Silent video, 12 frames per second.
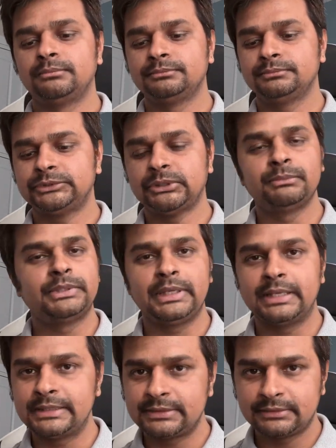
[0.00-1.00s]
something
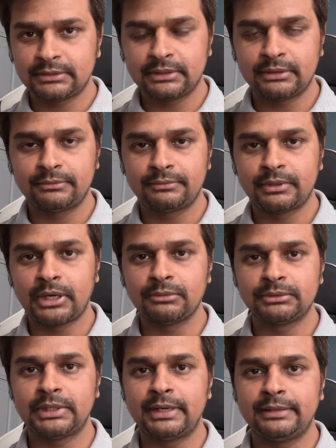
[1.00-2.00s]
else
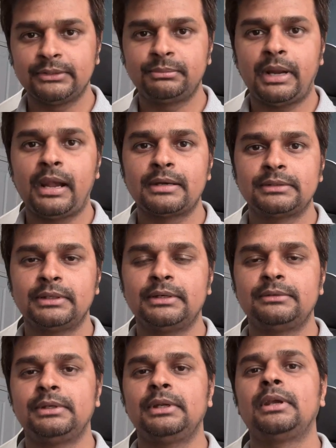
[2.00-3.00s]
outside this planet's
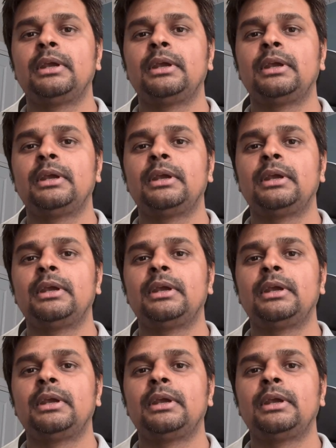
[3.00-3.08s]
energy.